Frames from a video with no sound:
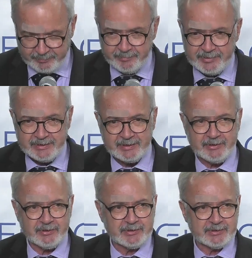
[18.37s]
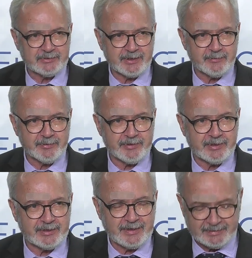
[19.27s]
meeting organized together with
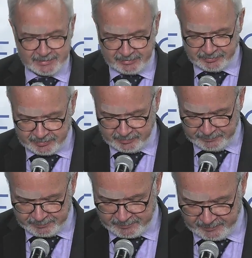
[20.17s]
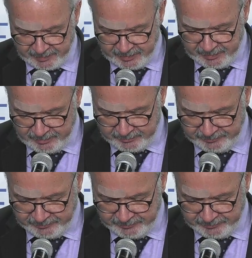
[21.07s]
the Atlantic Council on